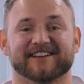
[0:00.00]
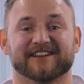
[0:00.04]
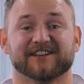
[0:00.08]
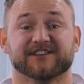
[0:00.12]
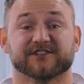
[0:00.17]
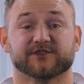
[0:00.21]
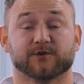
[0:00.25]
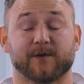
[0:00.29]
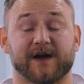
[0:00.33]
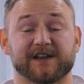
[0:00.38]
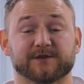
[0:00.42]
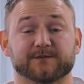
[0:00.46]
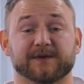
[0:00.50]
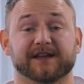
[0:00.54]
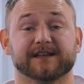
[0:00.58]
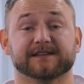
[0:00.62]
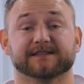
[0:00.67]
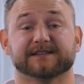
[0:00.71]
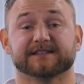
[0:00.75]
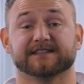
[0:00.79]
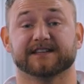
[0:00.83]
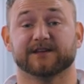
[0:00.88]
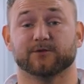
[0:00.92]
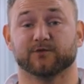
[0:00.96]
So as we can
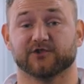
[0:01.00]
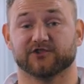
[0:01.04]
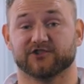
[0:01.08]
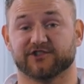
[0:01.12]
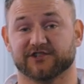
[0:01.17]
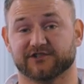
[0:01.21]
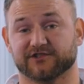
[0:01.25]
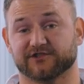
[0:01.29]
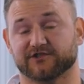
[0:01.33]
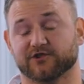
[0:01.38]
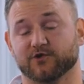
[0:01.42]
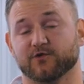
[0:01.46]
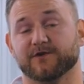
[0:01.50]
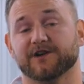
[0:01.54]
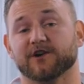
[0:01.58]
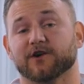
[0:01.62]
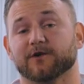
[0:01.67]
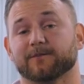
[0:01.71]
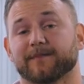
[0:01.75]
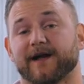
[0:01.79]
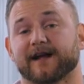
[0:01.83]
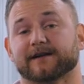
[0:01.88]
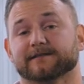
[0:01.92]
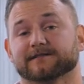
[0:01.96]
see, when she's doing
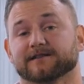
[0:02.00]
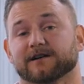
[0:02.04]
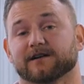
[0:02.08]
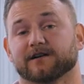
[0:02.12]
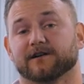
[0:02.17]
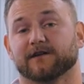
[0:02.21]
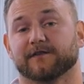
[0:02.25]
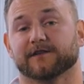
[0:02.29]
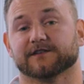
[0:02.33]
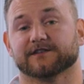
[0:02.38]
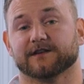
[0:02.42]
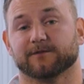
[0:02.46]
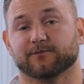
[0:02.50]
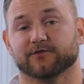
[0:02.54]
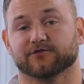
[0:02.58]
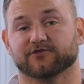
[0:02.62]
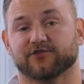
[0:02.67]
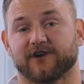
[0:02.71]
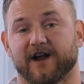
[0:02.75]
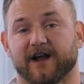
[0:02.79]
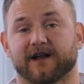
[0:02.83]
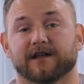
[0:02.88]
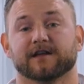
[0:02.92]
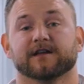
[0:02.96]
her back tuck on the tumble
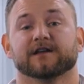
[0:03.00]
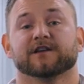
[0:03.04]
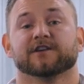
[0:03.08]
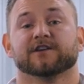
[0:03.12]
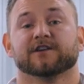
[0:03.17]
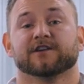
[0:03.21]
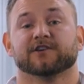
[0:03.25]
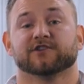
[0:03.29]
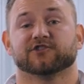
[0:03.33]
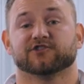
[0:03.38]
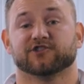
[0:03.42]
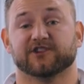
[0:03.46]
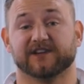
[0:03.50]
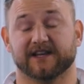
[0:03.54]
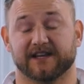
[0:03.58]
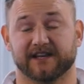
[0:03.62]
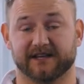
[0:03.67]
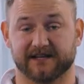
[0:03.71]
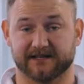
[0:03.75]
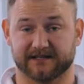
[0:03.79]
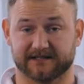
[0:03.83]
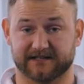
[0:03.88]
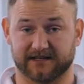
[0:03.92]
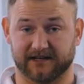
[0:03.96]
track, she
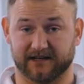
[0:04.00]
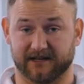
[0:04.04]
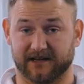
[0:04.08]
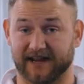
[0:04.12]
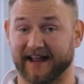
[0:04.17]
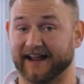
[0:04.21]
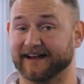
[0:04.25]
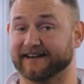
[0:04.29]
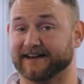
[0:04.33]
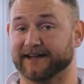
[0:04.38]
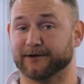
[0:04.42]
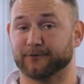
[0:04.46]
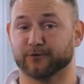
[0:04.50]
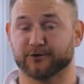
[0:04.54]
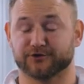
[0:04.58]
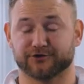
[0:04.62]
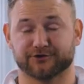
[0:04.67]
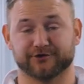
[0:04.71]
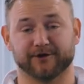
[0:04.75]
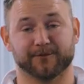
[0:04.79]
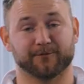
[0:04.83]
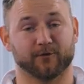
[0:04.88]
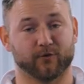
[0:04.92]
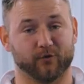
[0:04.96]
is landing,
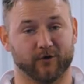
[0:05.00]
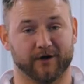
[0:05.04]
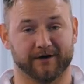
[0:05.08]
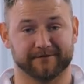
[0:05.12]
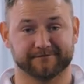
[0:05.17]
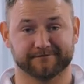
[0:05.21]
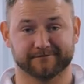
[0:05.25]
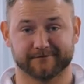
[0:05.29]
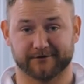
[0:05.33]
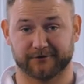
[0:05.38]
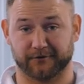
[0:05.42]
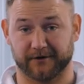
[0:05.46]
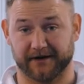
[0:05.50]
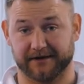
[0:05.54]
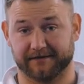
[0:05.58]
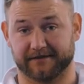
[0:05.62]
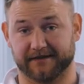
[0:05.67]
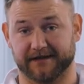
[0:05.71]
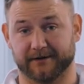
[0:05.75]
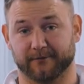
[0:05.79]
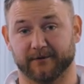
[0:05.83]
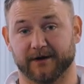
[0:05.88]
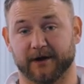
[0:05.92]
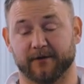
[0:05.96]
which number one, great
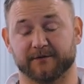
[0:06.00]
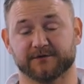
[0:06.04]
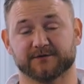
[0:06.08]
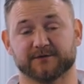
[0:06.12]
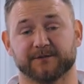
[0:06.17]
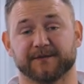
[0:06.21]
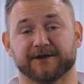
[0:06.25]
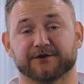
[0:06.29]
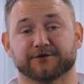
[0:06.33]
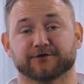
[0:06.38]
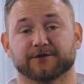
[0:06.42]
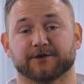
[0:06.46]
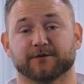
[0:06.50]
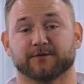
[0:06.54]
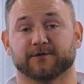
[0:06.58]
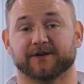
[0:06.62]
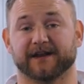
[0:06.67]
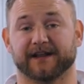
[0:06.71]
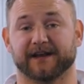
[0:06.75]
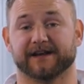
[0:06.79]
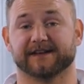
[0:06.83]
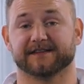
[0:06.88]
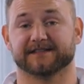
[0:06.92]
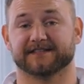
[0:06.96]
thing. We always wanna make sure that we're
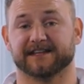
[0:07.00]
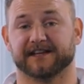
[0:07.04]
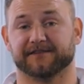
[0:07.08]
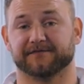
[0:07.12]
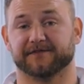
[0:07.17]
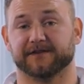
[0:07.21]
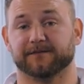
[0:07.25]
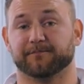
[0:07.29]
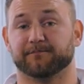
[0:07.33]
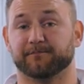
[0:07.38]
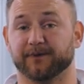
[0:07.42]
landing safely.